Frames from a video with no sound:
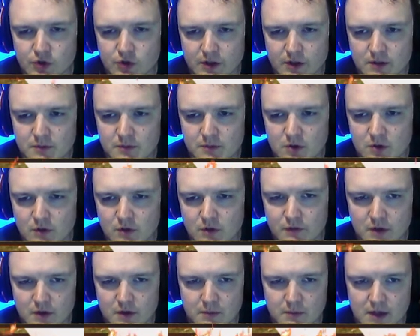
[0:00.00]
them, you can fill
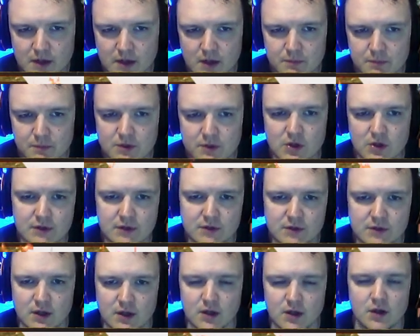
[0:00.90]
them back up, and then you have to
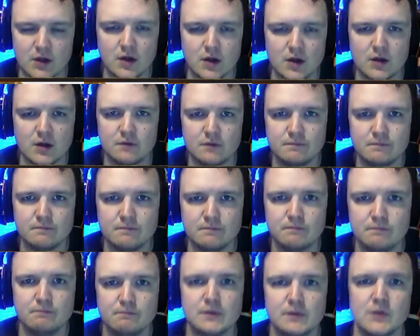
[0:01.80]
get
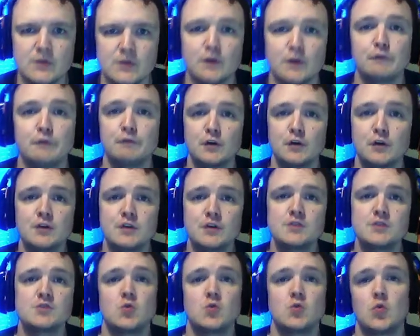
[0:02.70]
either a
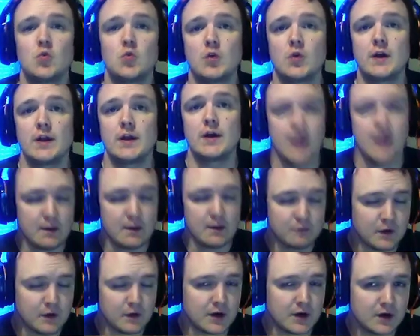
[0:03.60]
furnace or a
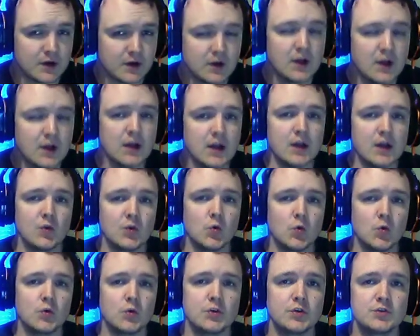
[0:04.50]
campfire in
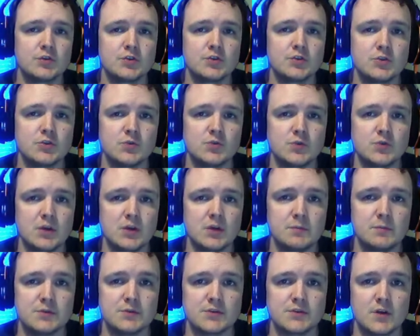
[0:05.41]
order to keep
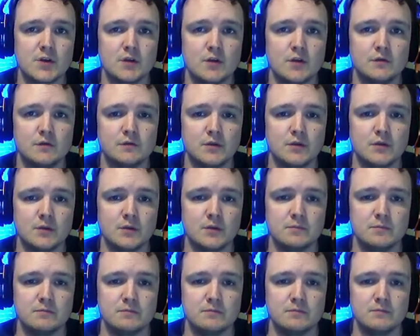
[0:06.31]
yourself from
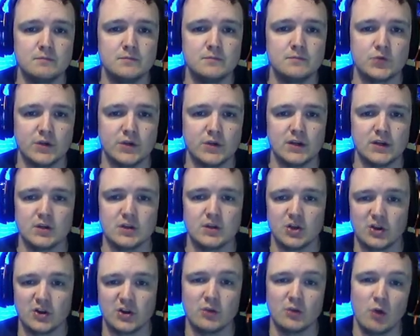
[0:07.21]
drinking
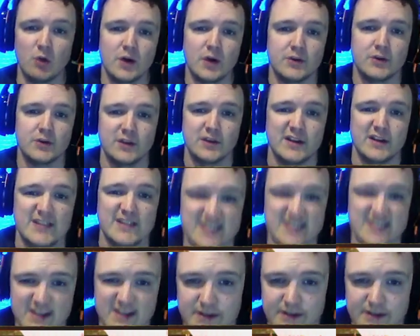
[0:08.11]
dirty water and getting sick.